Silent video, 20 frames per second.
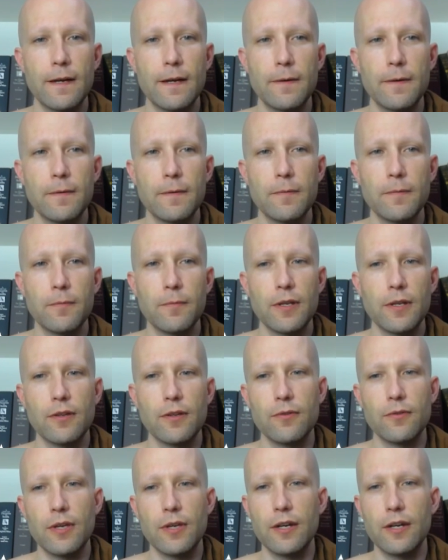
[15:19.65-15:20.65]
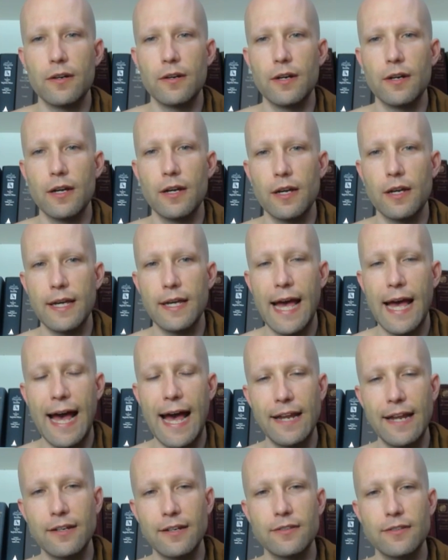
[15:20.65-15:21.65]
When you hear a cat,
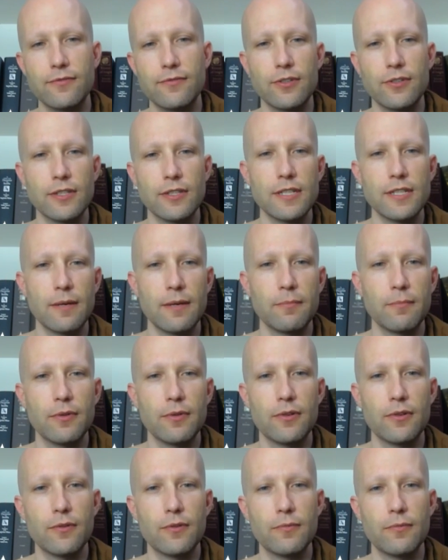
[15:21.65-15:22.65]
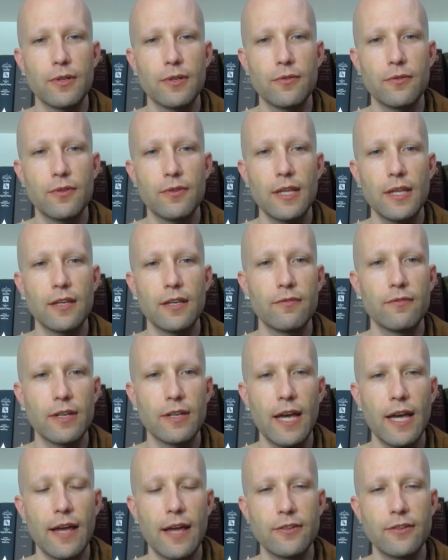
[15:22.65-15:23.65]
for example, or when you think of a cat,
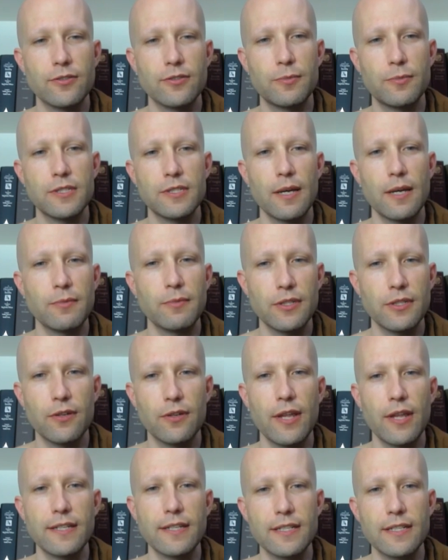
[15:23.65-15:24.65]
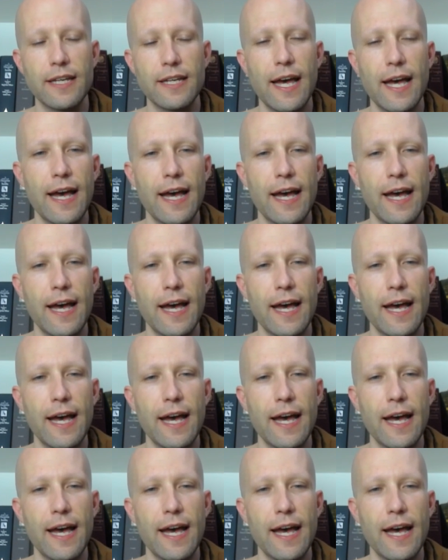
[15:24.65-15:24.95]
there's a perception, oh, that's a cat.